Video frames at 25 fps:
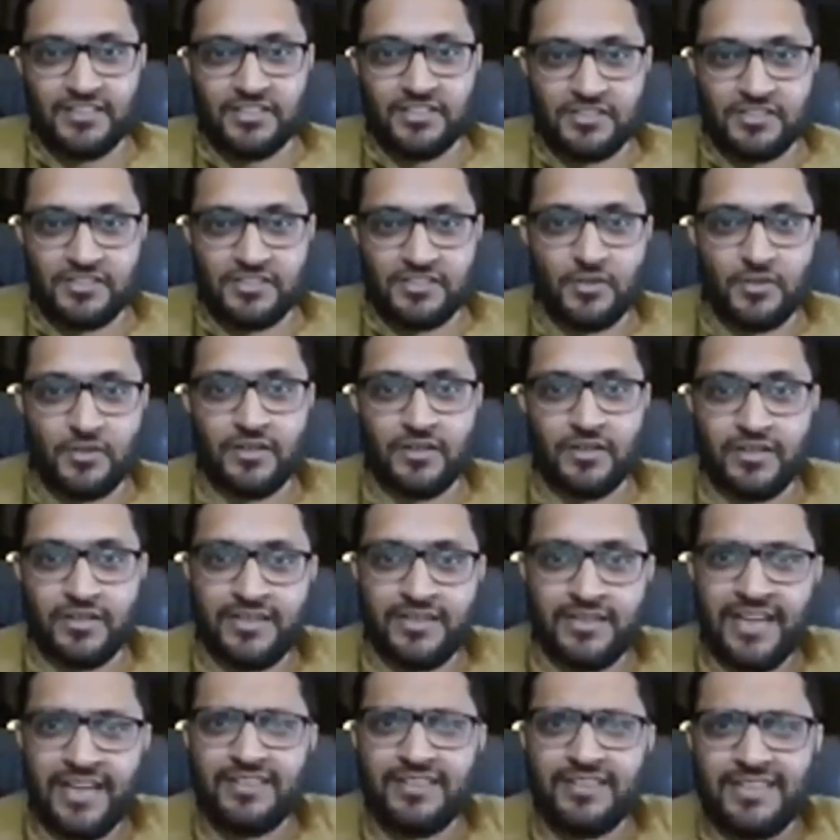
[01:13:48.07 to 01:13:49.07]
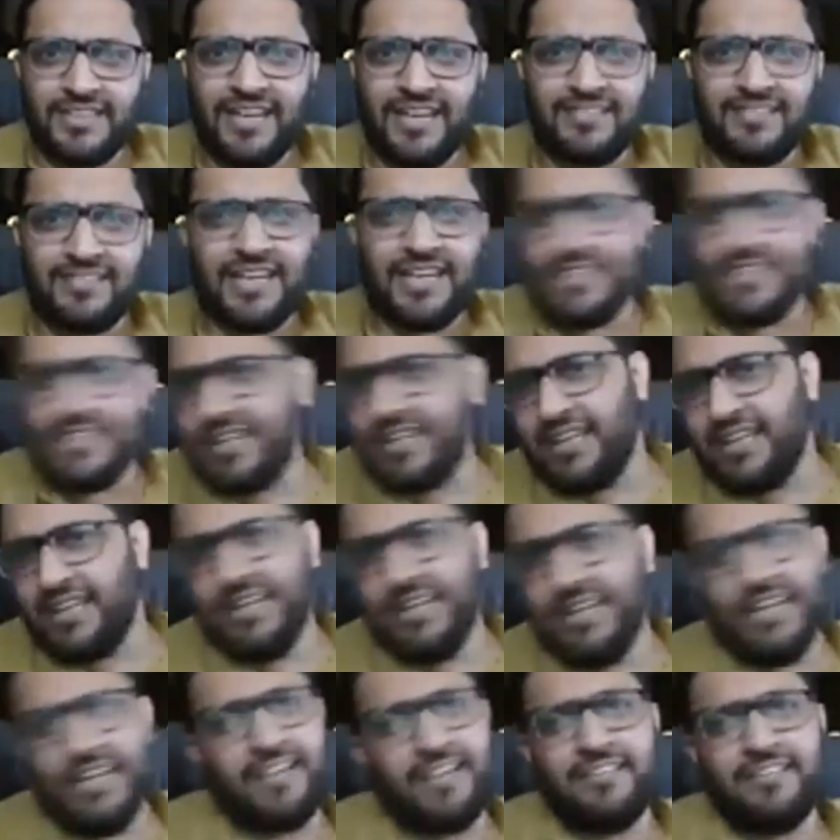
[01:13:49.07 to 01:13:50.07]
So that that's I think
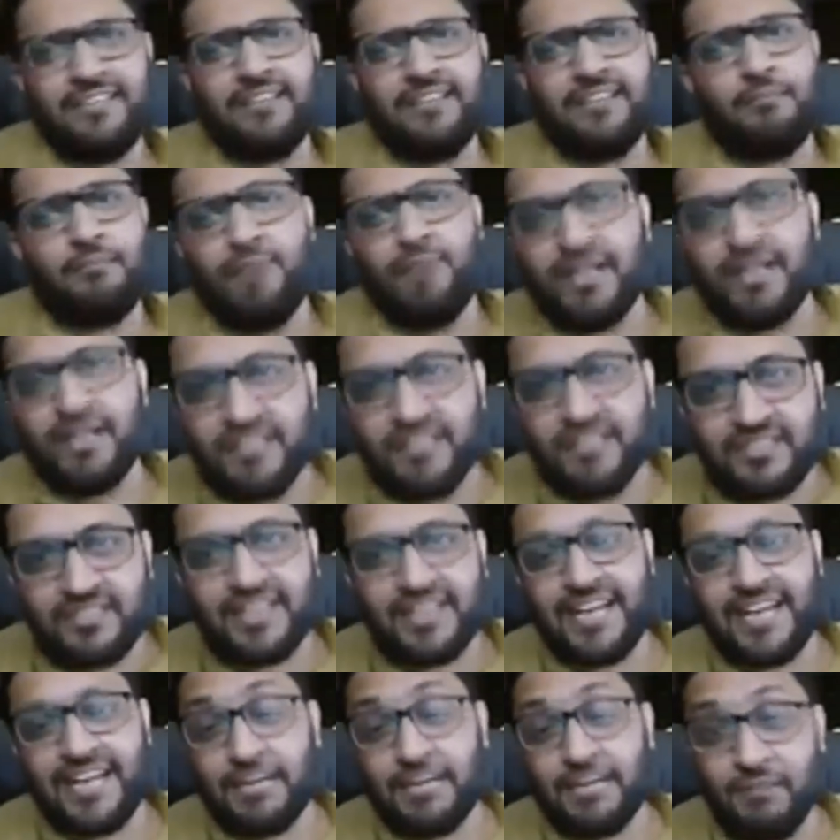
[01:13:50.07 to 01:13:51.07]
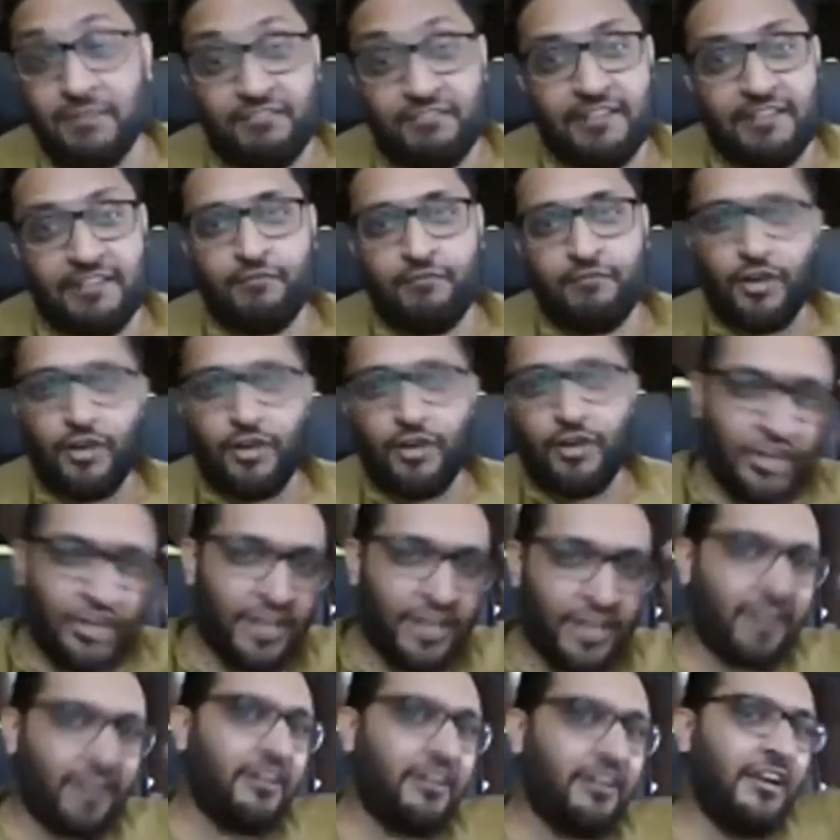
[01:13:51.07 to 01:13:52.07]
eh, there's a big disconnect between what a
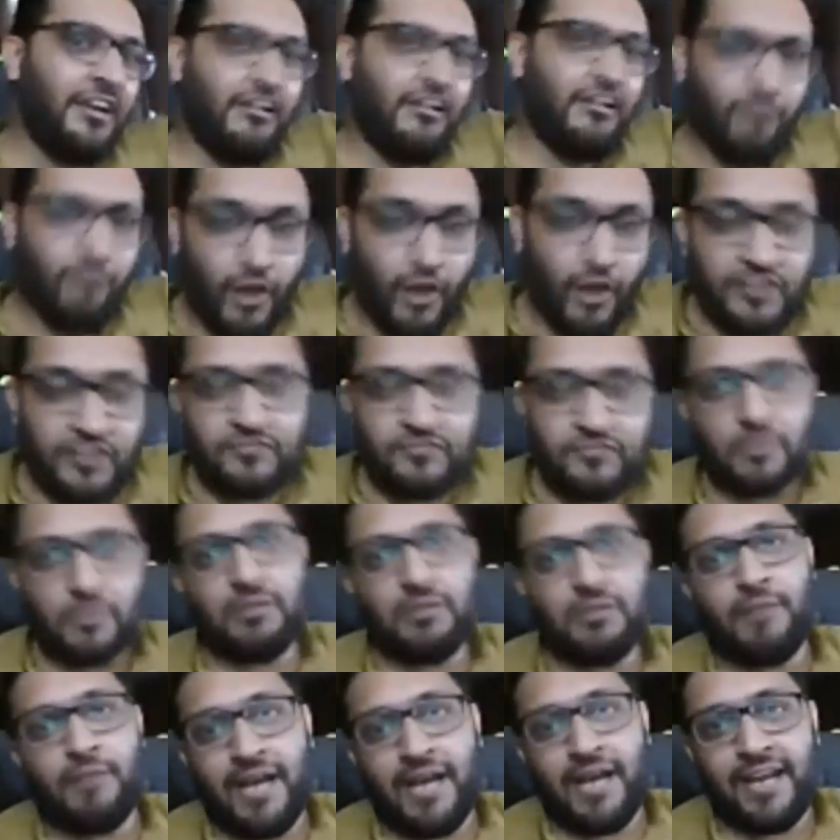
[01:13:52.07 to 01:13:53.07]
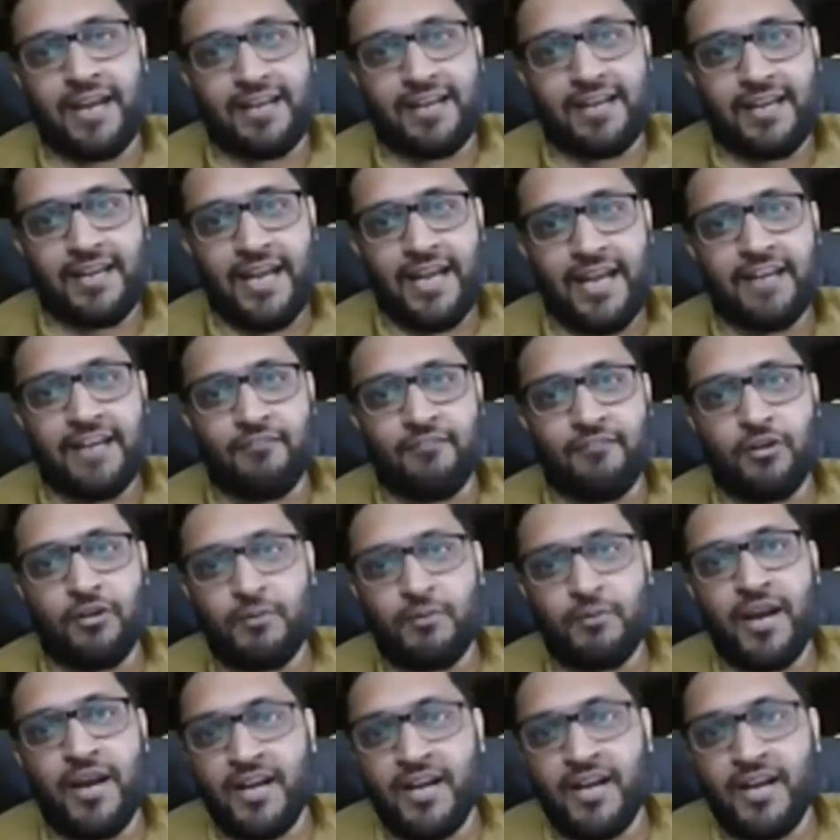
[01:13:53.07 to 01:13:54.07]
trader wants from the market and what
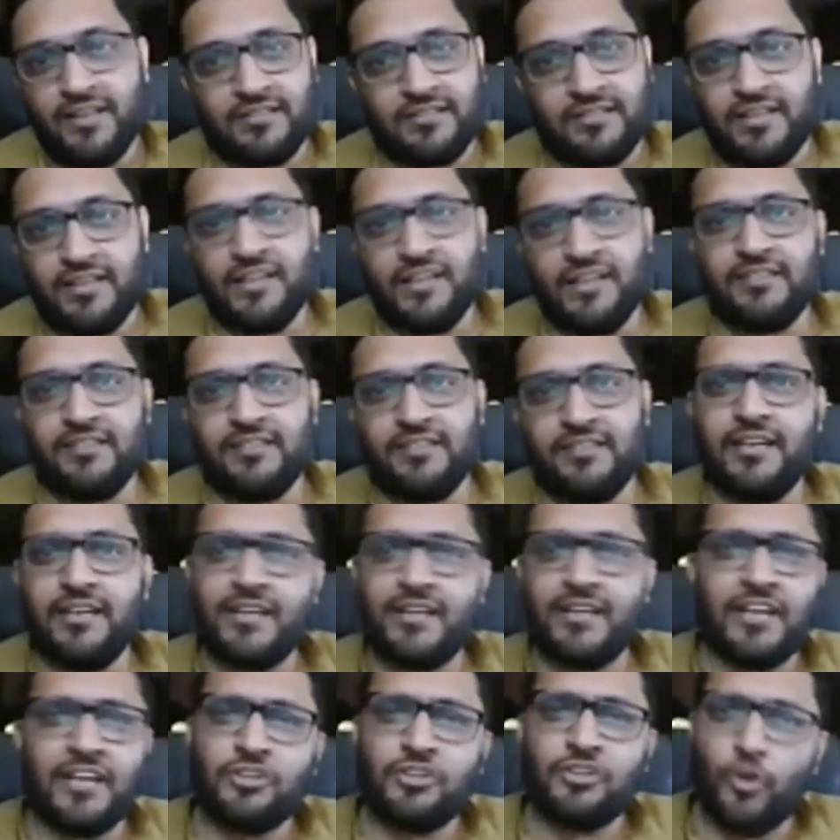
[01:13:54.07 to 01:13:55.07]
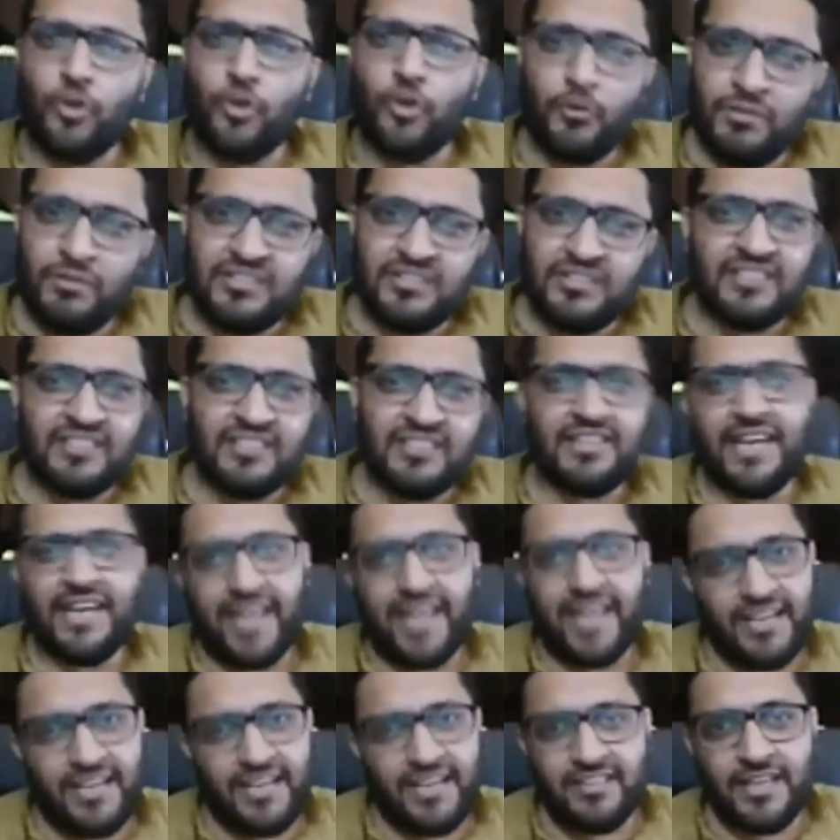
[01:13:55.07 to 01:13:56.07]
market is. It is a cutthroat business like
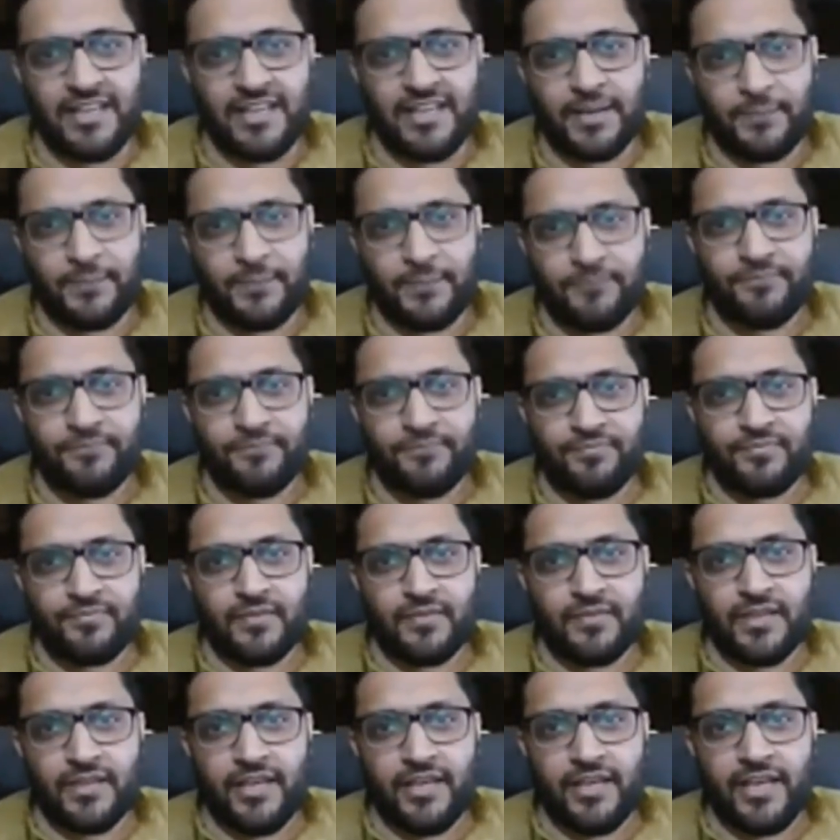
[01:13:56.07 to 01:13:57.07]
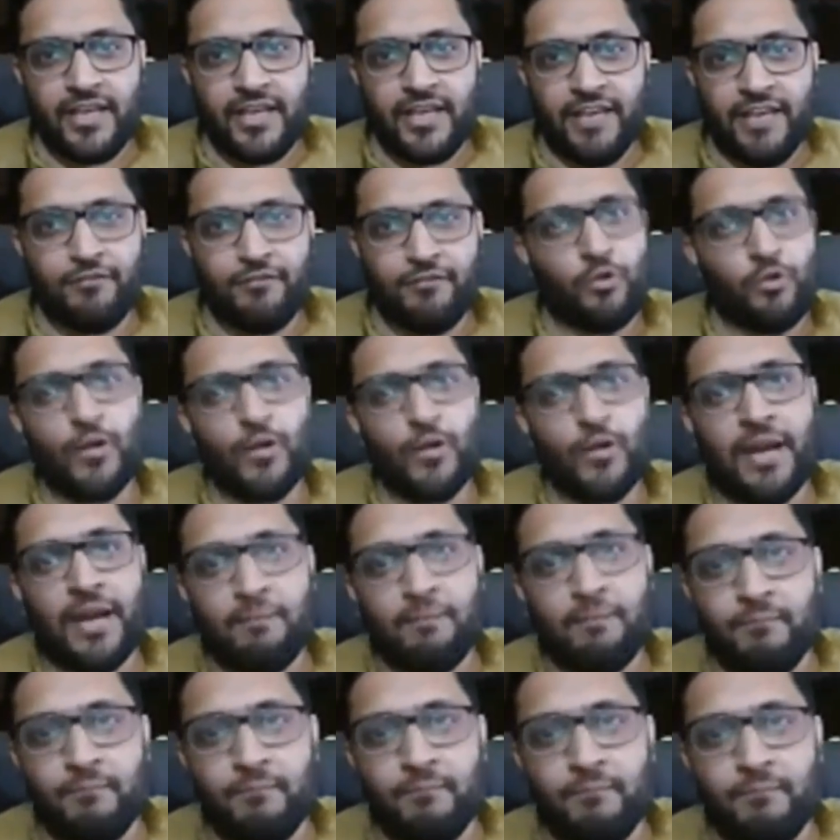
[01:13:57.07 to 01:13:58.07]
anything. If you look at
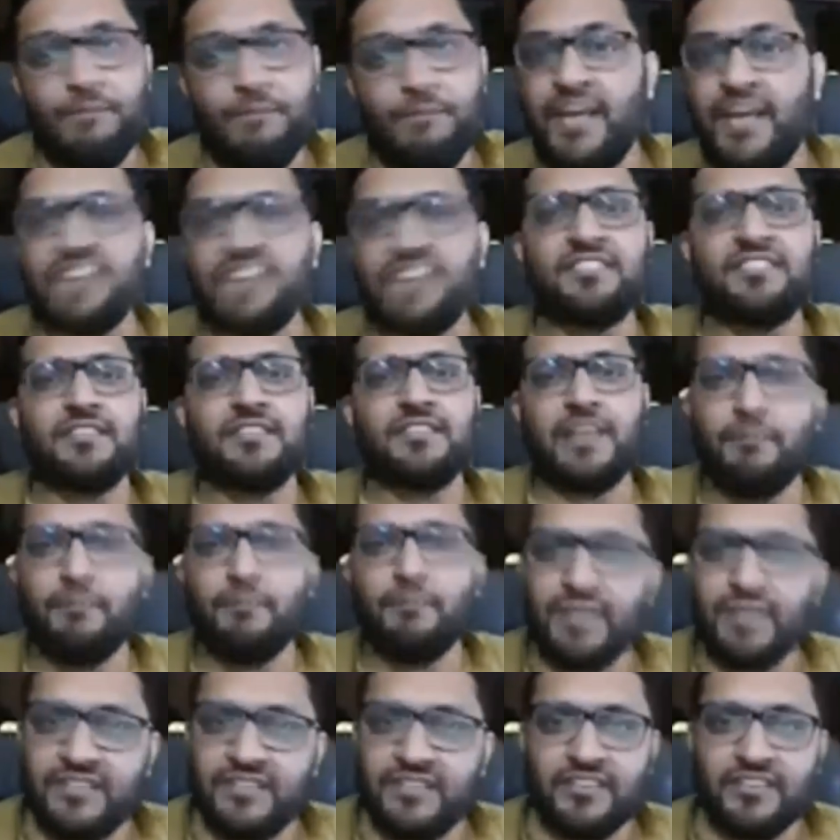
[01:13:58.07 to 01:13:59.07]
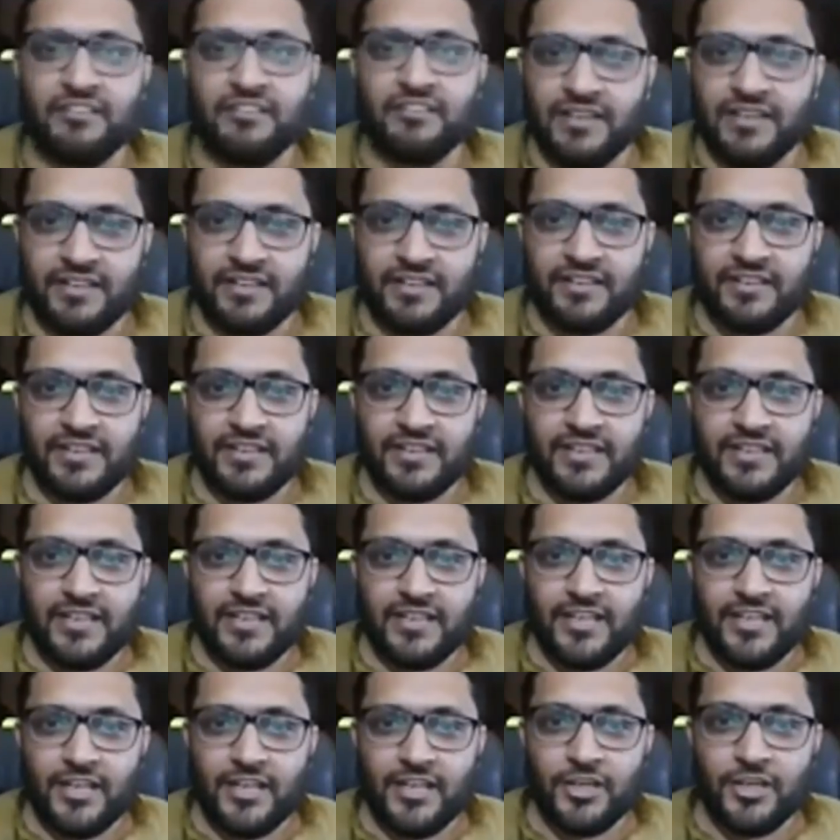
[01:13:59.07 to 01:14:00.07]
companies in the world,
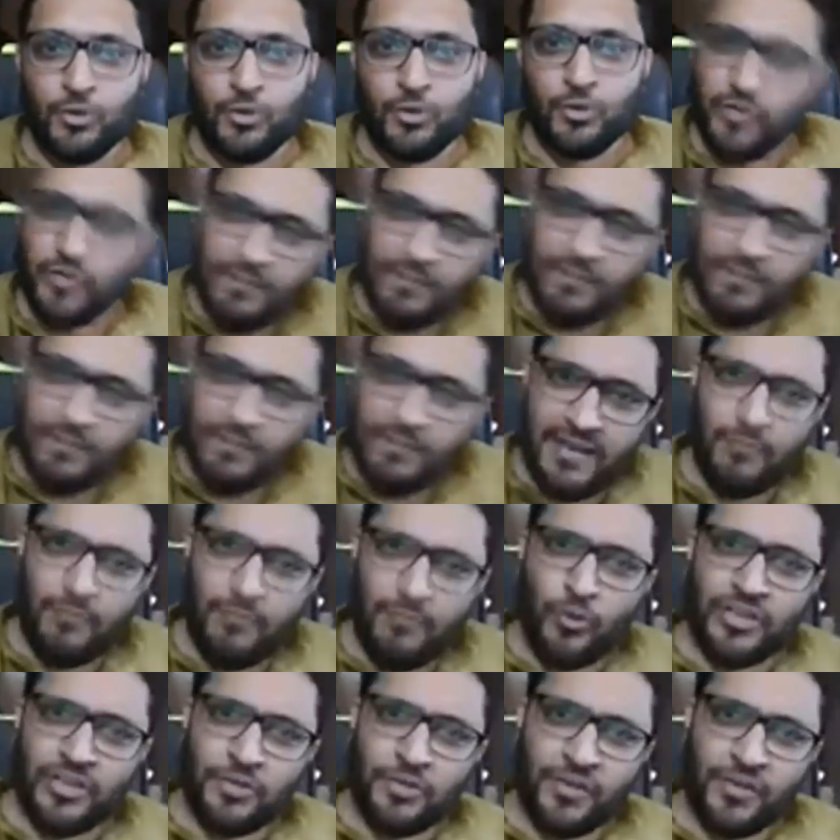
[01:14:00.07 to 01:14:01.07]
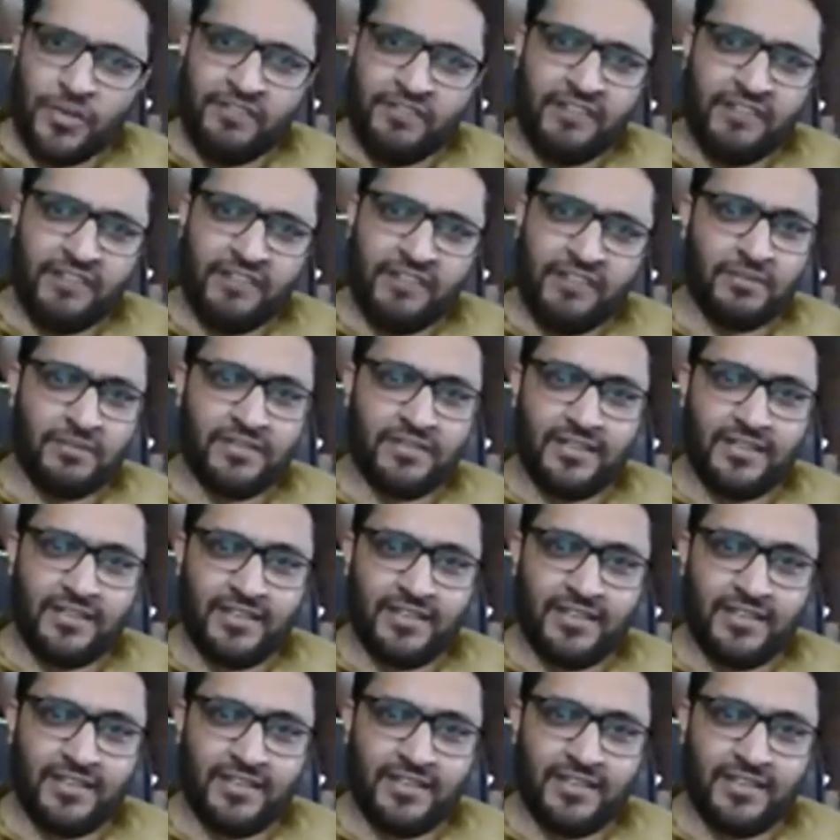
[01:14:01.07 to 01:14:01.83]
do they make more than 25, 30%?